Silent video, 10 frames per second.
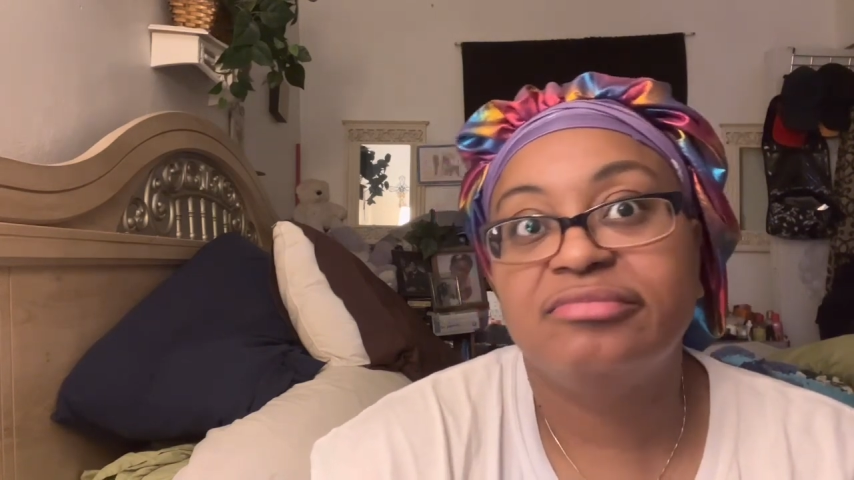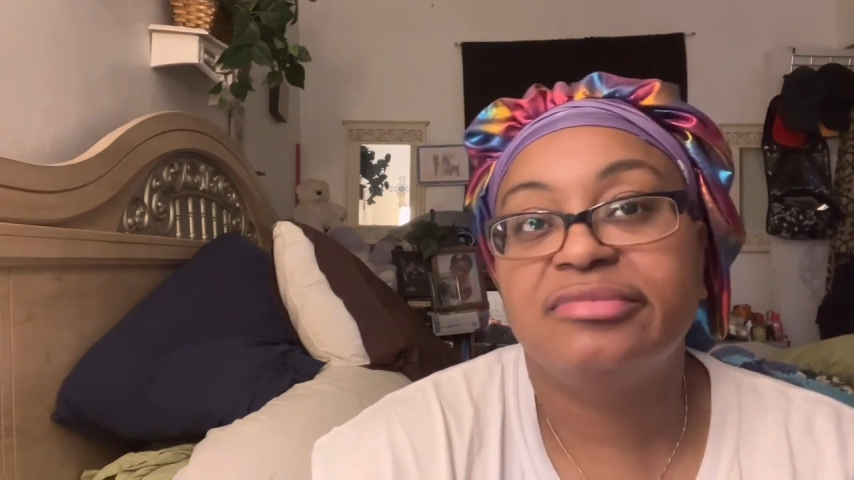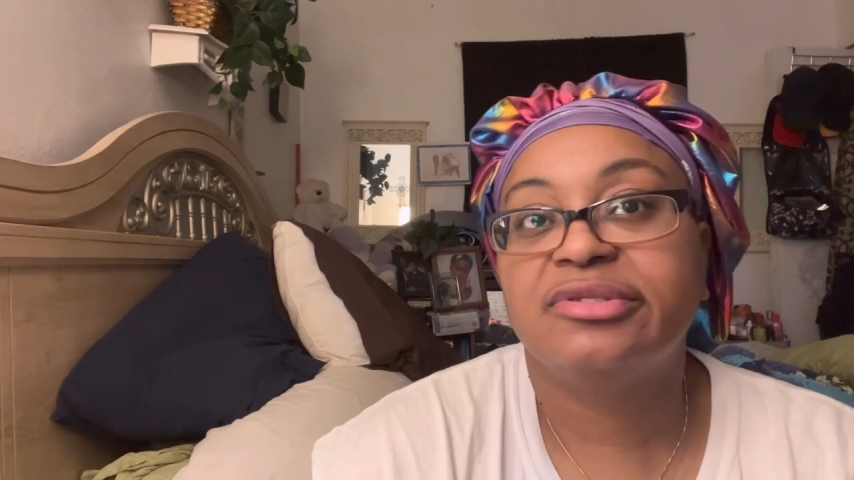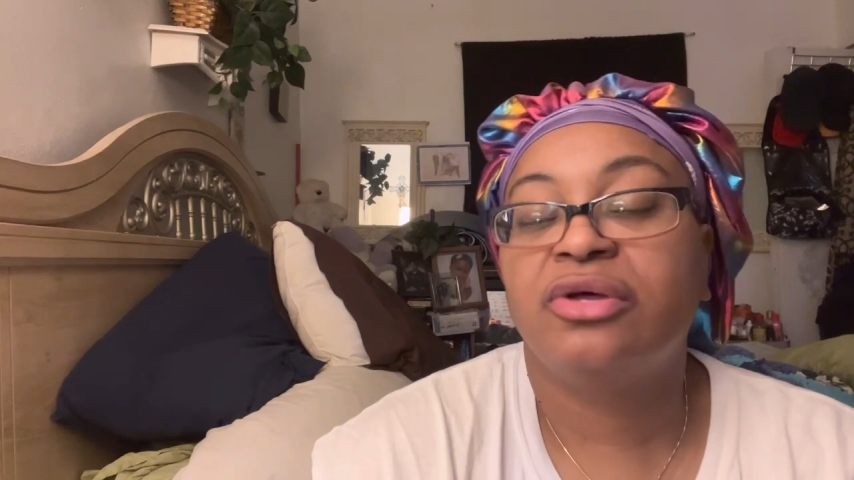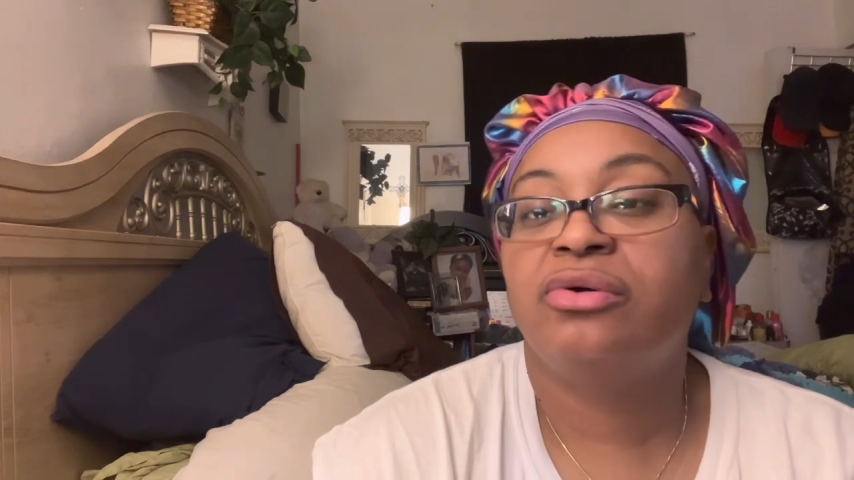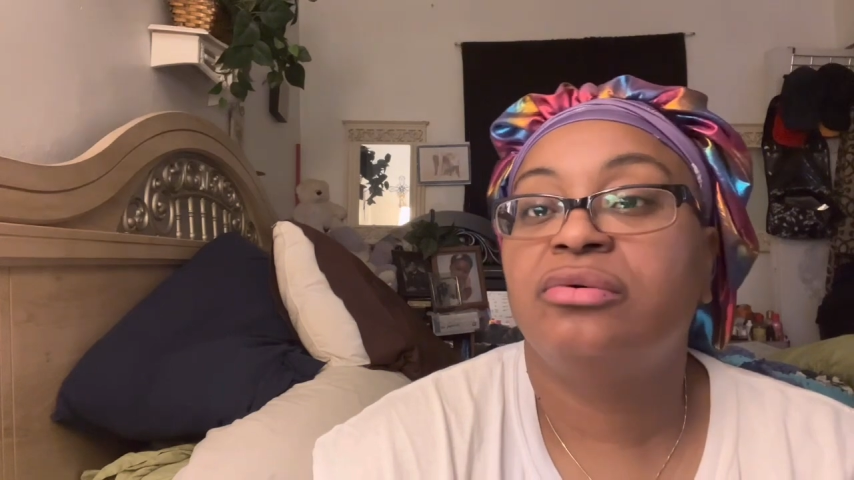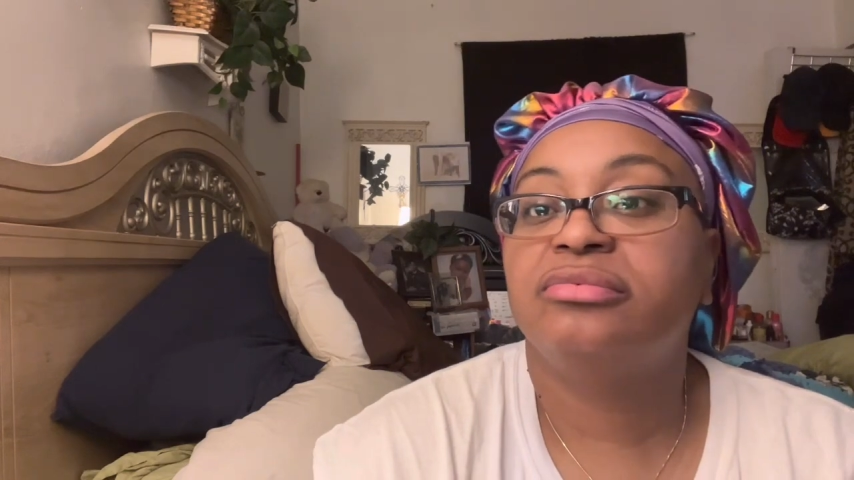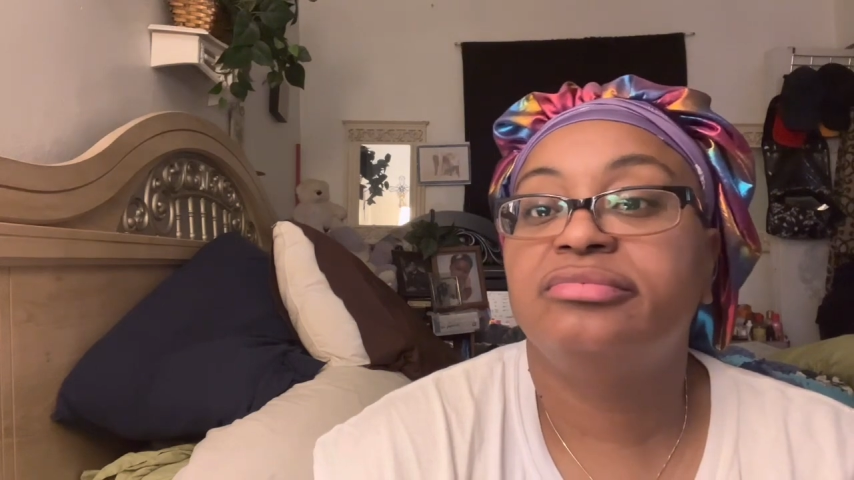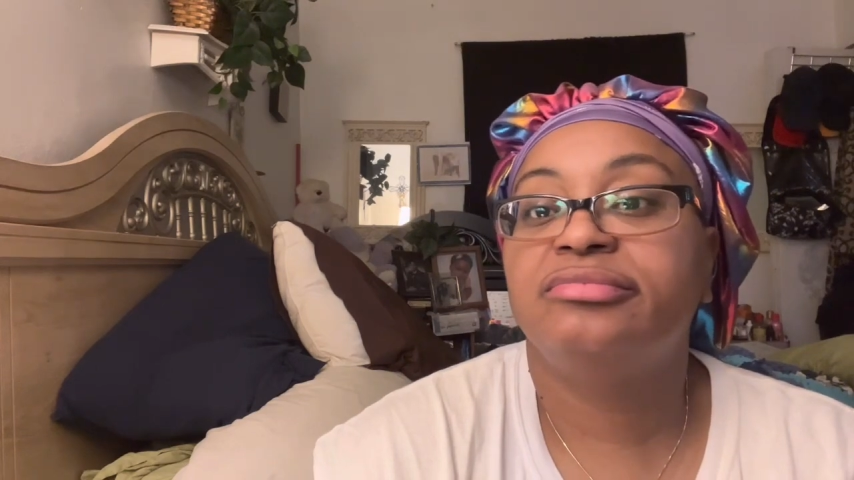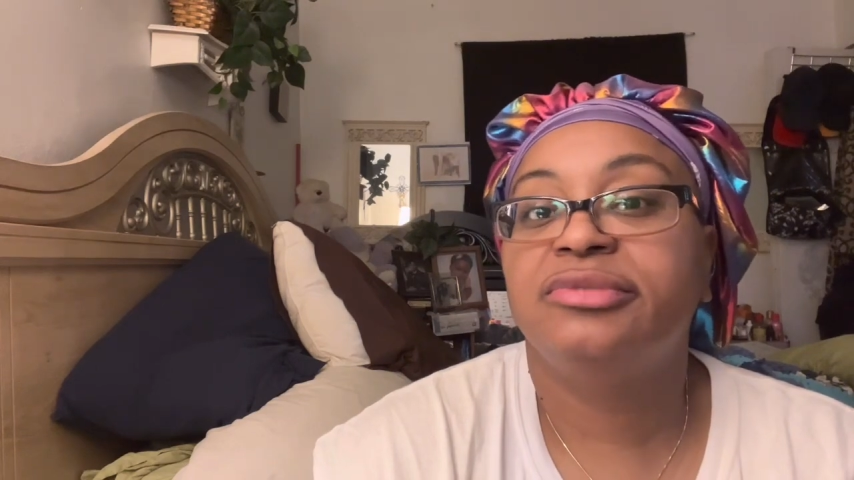So
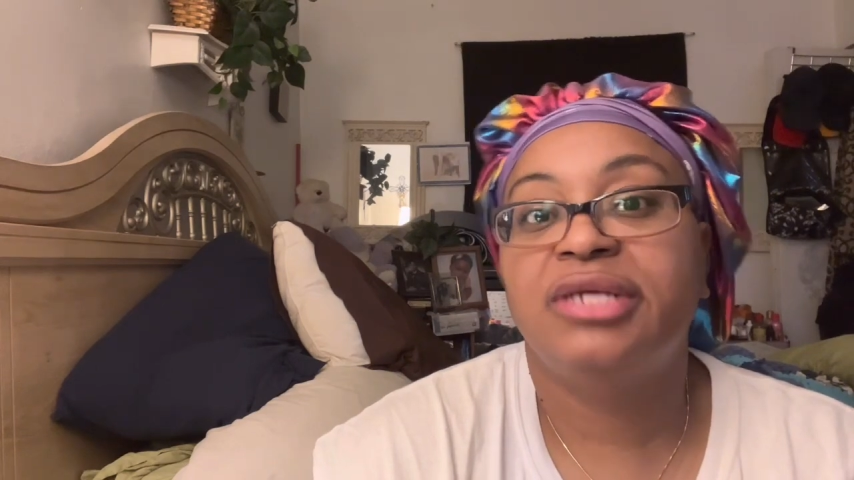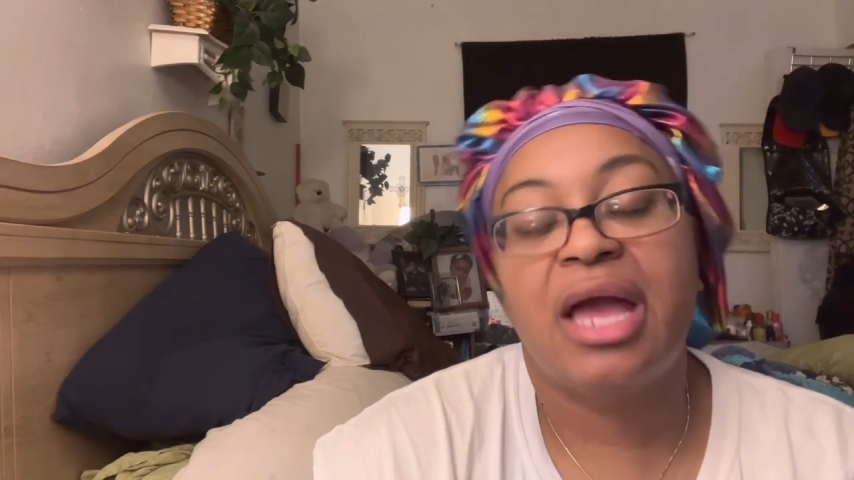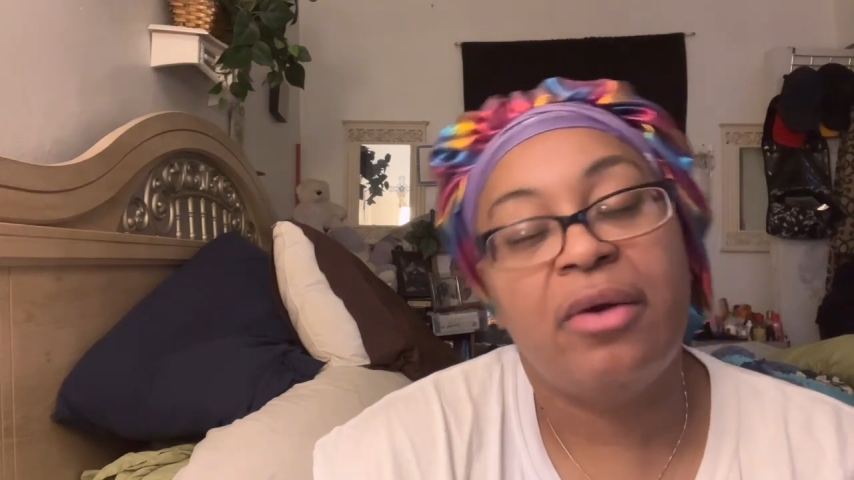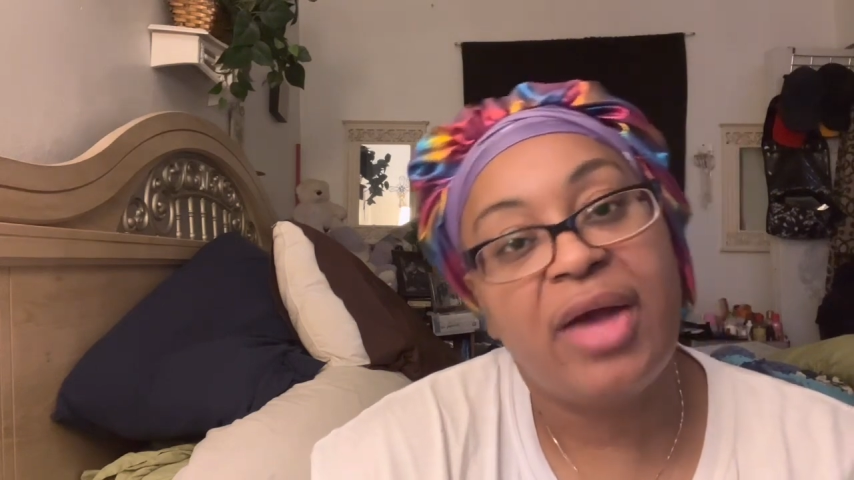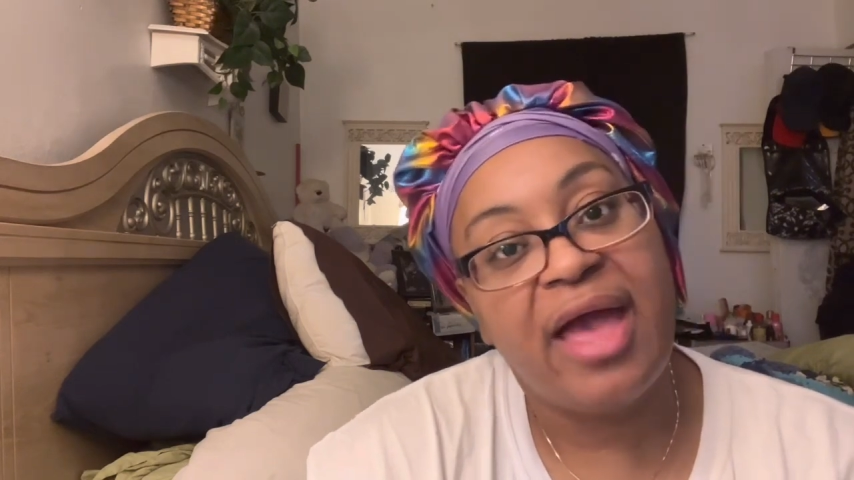I would